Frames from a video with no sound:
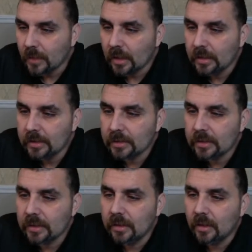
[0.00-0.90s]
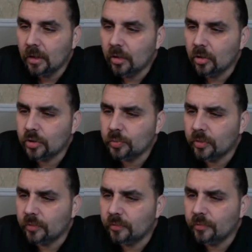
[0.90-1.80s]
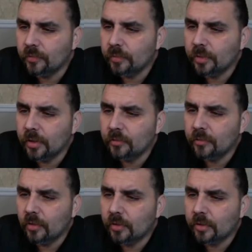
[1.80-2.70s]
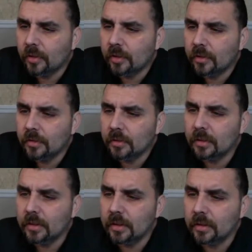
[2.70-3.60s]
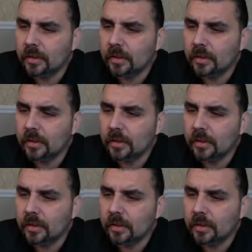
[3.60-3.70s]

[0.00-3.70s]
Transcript: DC Los put a floater on it.